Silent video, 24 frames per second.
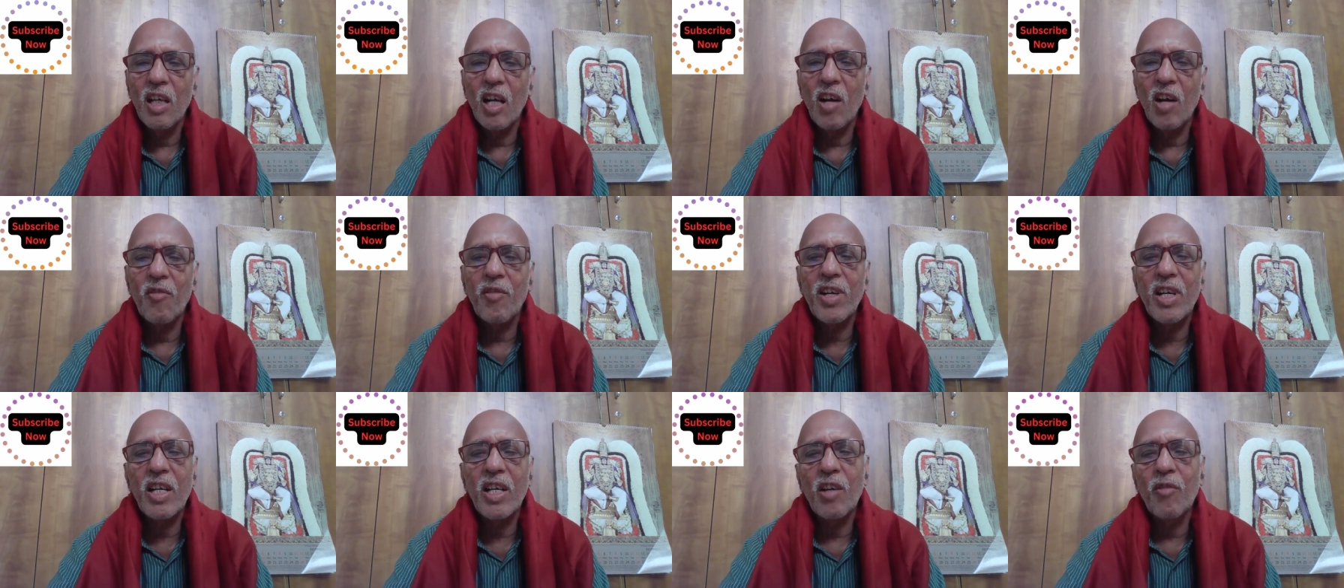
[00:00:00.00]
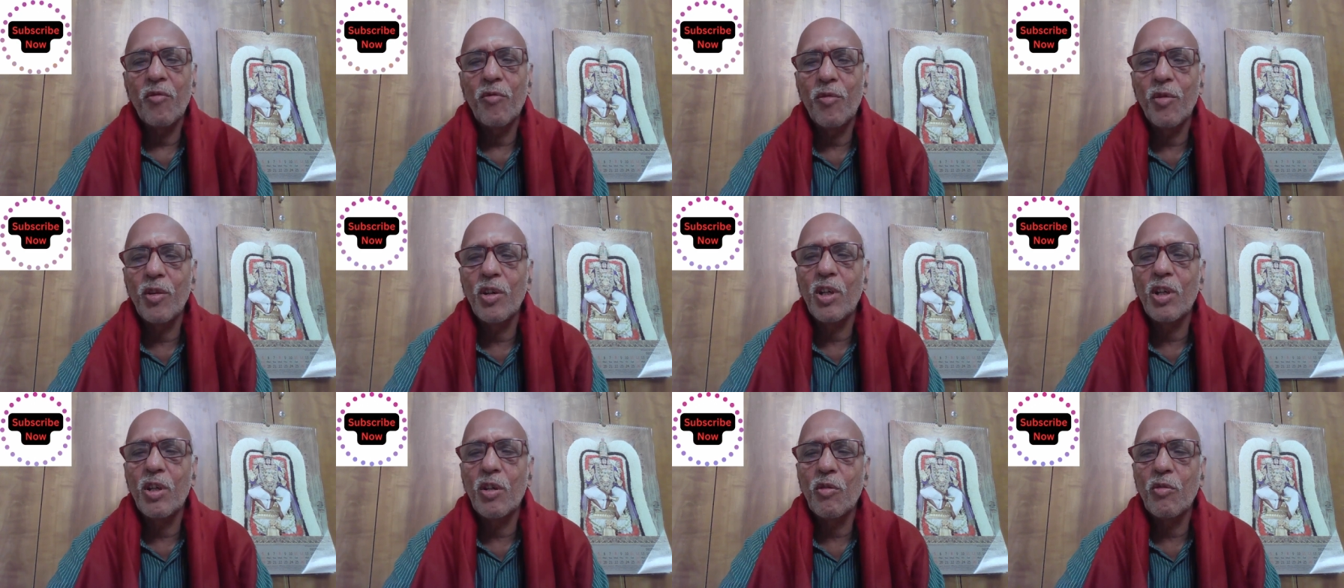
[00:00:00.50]
offering a
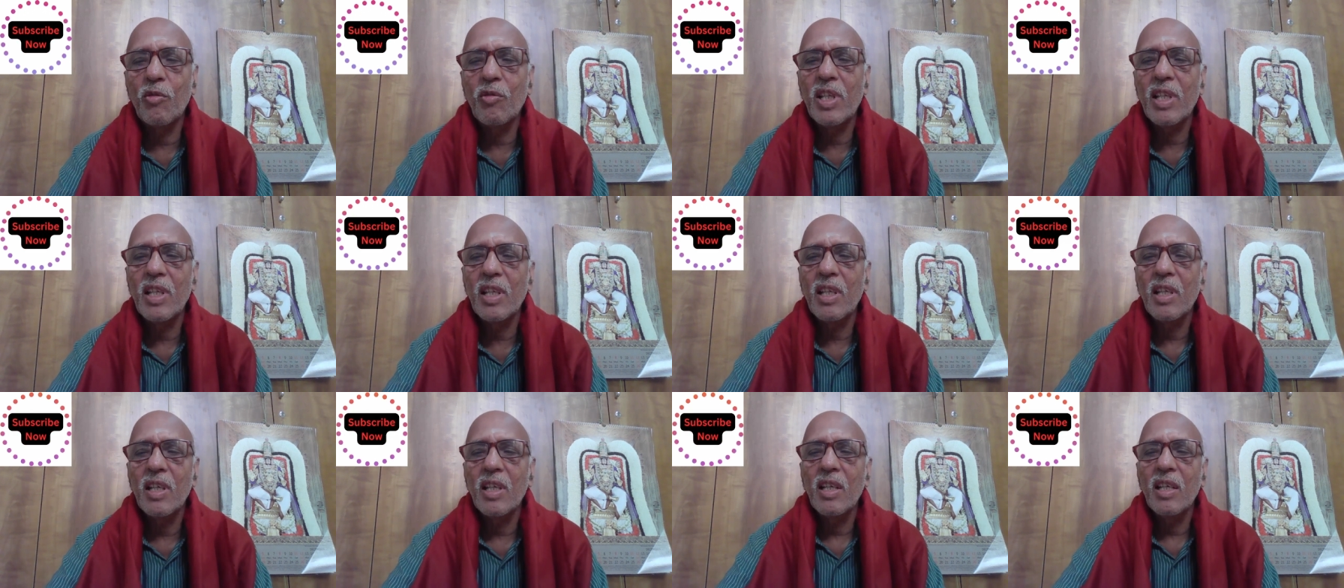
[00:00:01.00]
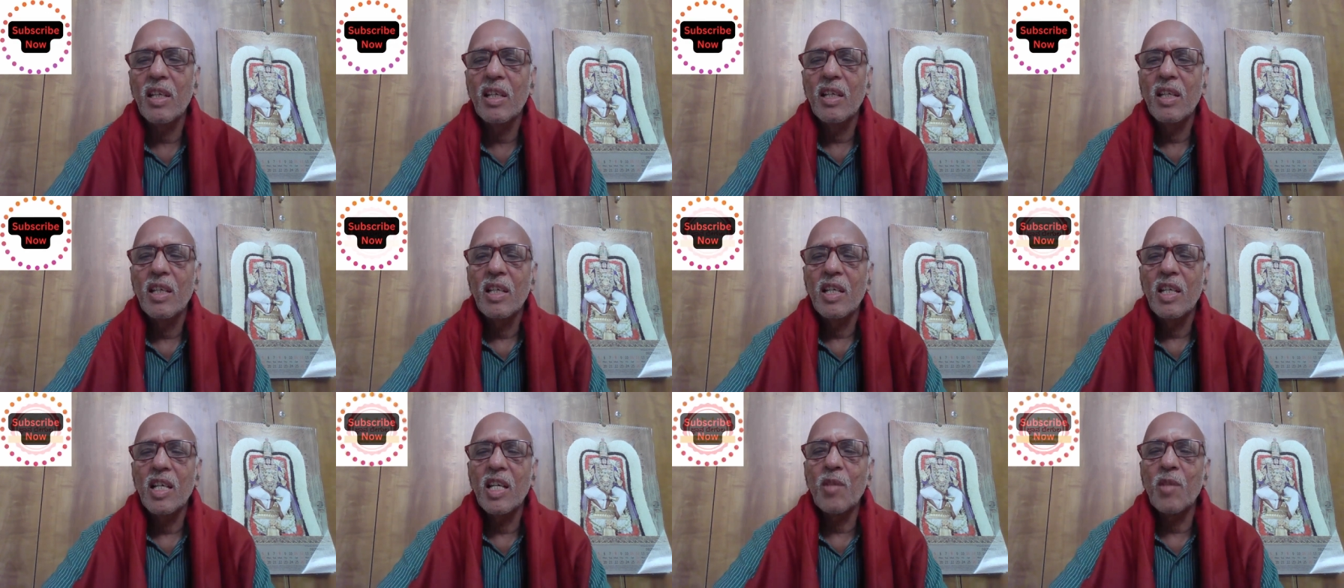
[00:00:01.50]
food to the
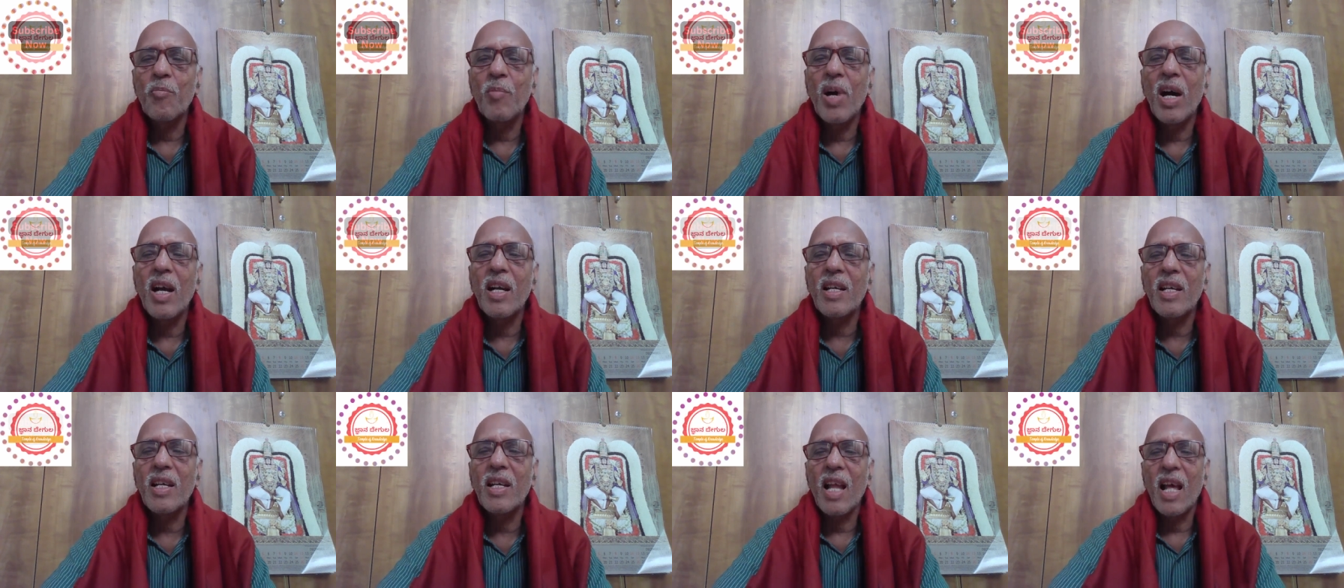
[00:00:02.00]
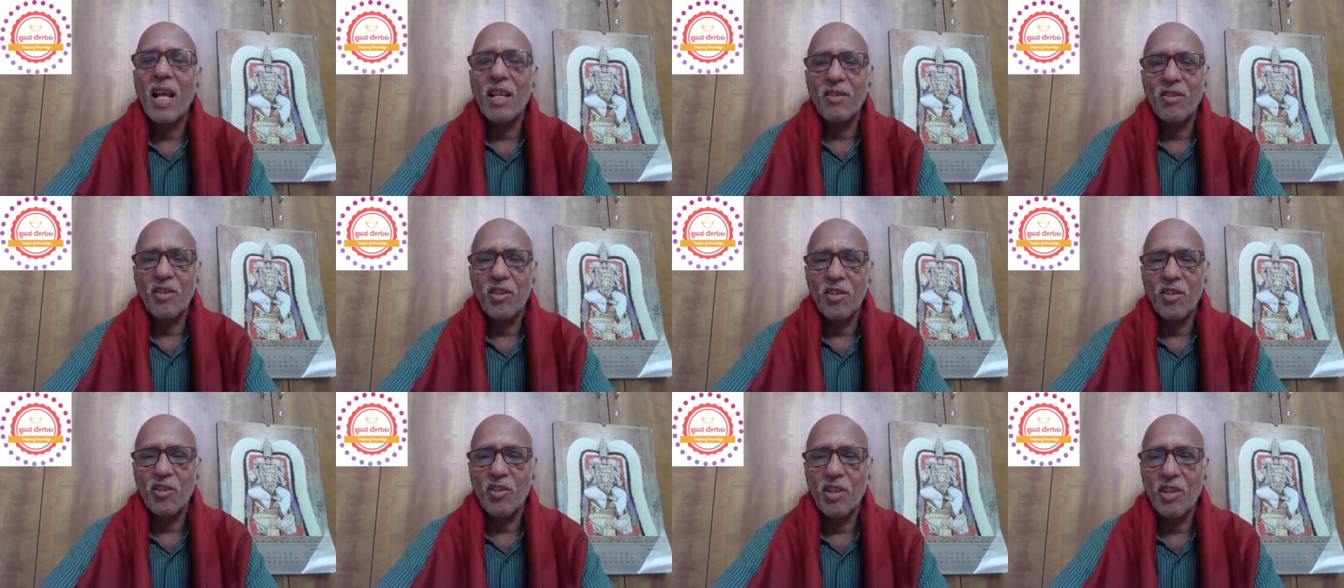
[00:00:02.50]
departed
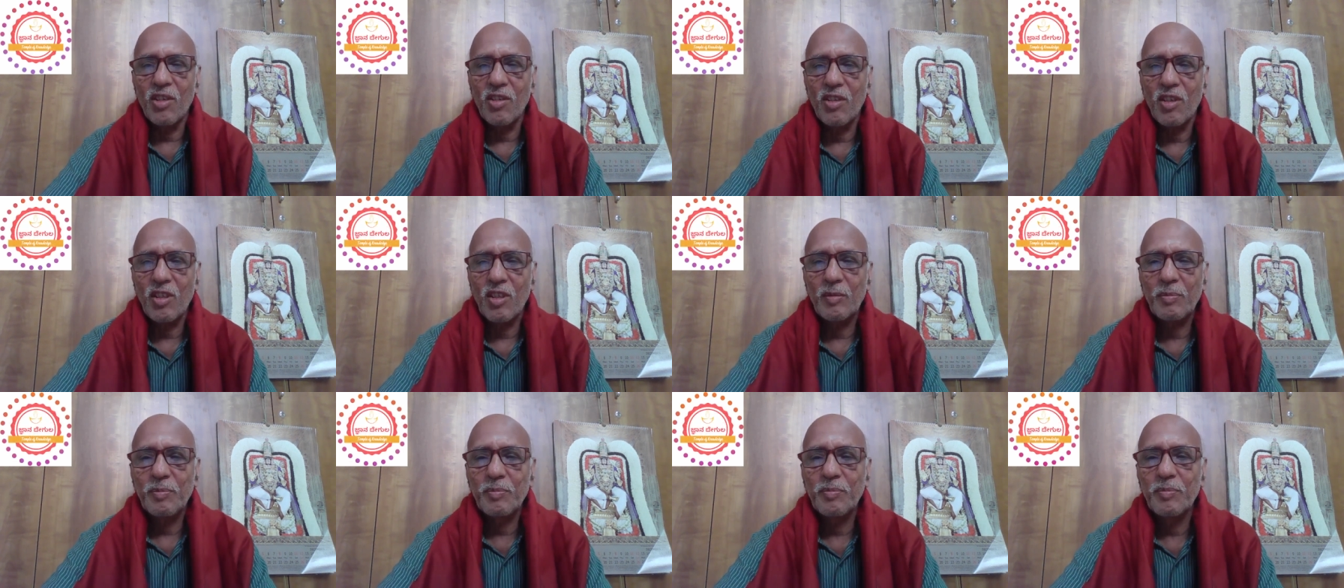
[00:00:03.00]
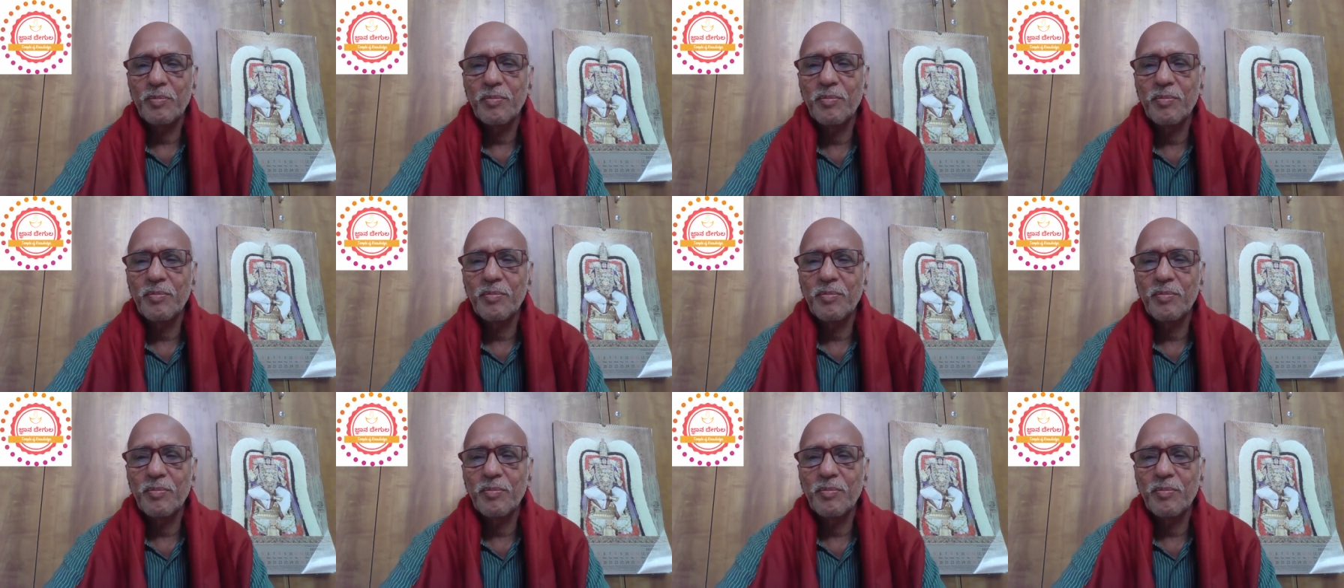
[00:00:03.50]
ancestors.